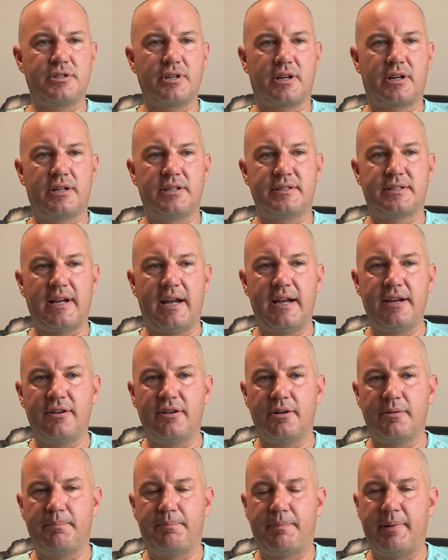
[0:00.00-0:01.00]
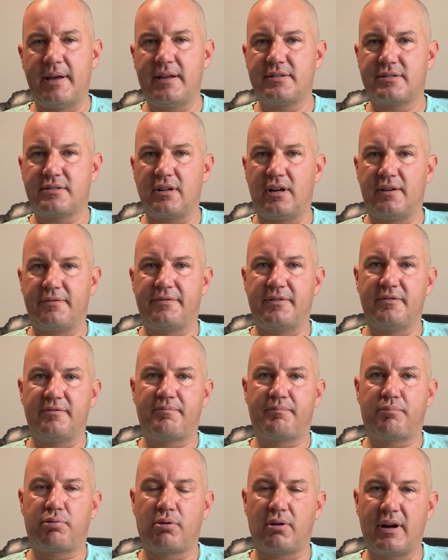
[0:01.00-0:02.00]
a container based off
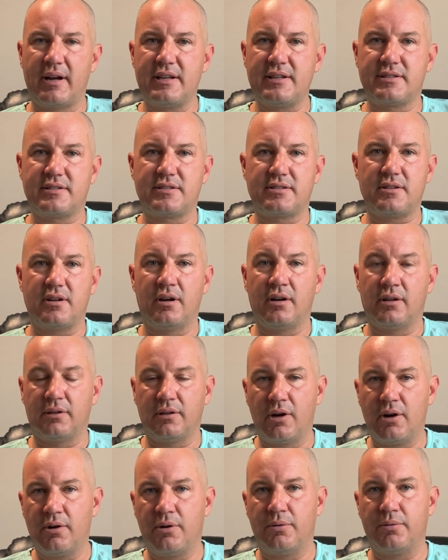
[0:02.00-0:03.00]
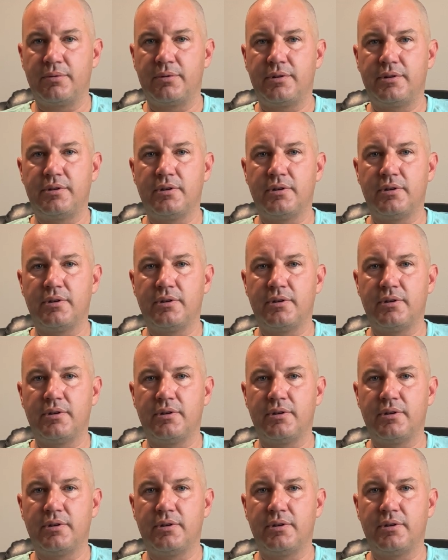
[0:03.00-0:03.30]
of price alone,